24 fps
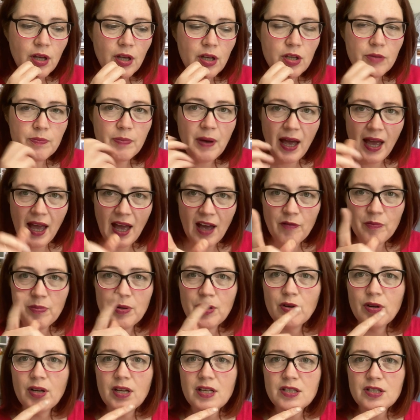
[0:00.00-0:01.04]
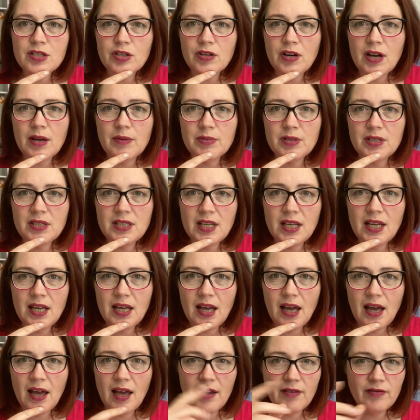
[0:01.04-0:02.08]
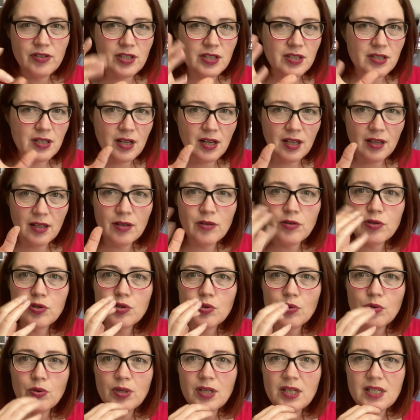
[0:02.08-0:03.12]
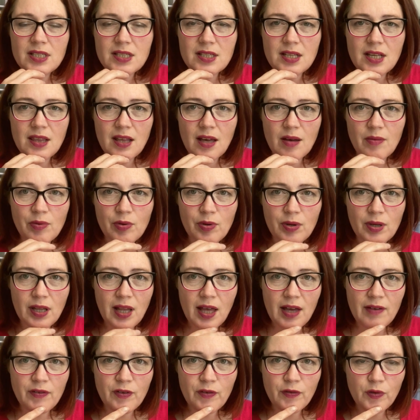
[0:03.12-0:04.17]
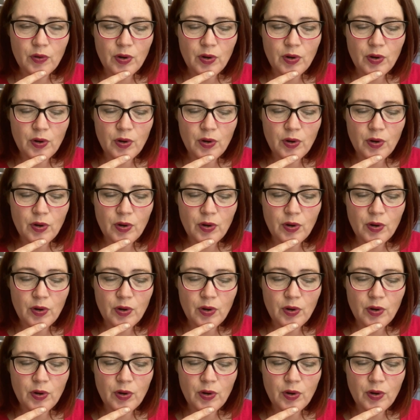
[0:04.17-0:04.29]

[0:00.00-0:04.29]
But I have been on Instagram today. I've just done a little story to say that I'm going live at 4